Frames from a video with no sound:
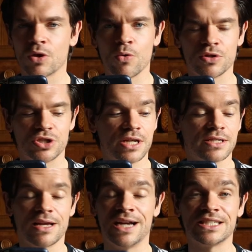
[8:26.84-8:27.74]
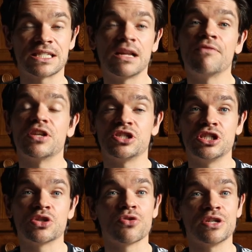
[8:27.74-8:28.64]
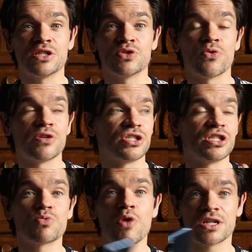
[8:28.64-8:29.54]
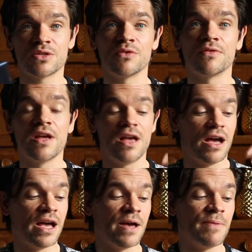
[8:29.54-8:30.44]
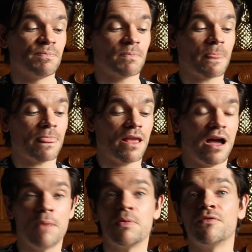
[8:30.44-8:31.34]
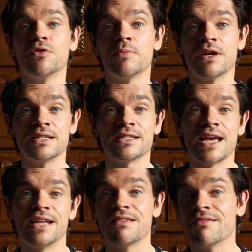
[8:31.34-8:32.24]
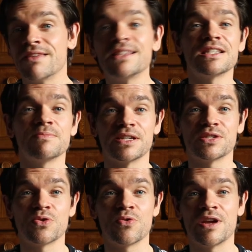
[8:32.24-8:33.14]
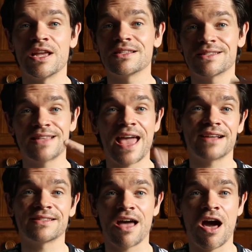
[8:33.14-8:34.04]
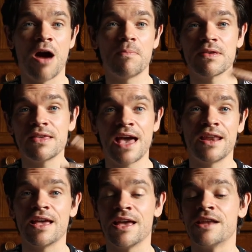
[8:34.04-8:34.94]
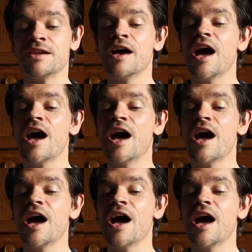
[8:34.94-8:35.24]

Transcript: Gorgeous. I just love that she's got these stories. She's worked with um, a perfumer and said, this is my story, sex it up, get it in.